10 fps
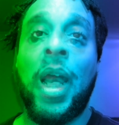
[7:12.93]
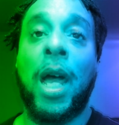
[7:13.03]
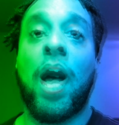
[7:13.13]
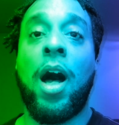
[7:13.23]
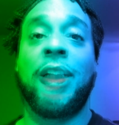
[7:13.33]

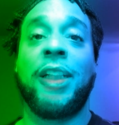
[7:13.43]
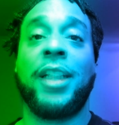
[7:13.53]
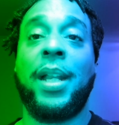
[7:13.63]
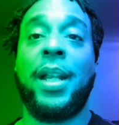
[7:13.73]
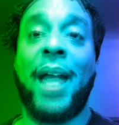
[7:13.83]
I'll holler at
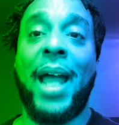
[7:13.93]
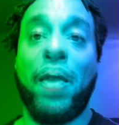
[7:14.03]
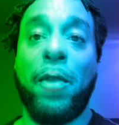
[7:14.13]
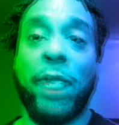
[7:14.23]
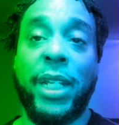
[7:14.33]
y'all later.
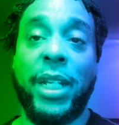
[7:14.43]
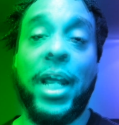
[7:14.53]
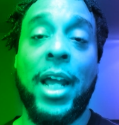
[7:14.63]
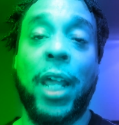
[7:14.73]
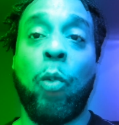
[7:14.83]
Allan
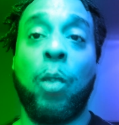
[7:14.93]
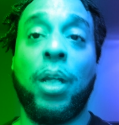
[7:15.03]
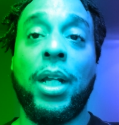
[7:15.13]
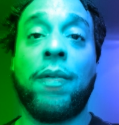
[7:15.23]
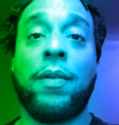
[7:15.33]
Reallionaire, one
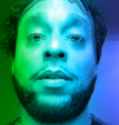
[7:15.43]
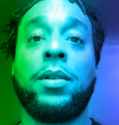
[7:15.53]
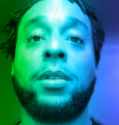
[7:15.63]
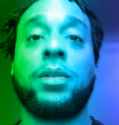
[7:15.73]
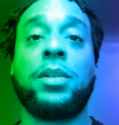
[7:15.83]
love.
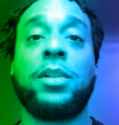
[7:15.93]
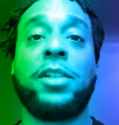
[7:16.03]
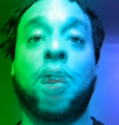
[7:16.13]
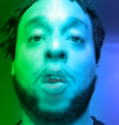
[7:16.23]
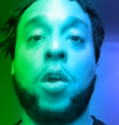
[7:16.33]
Stay
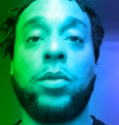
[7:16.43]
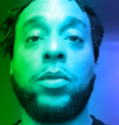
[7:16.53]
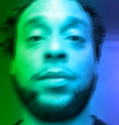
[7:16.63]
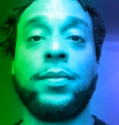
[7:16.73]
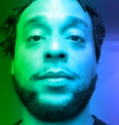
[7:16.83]
strong.
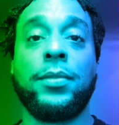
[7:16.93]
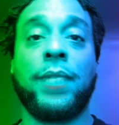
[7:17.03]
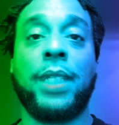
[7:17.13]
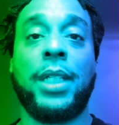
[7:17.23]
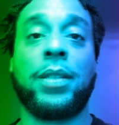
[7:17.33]

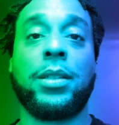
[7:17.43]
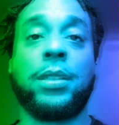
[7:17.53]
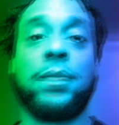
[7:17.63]
Jesus.